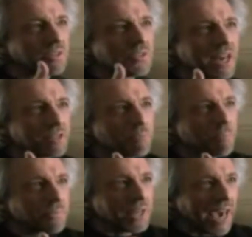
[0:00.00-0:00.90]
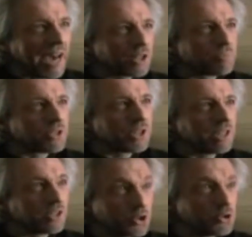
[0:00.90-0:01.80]
that the atom is
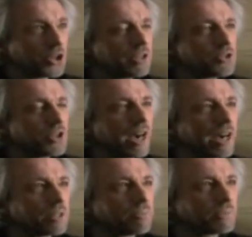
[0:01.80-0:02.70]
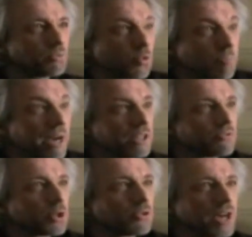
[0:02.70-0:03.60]
in, you change the atom, and we're made of
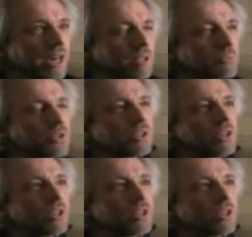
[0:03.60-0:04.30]
those atoms.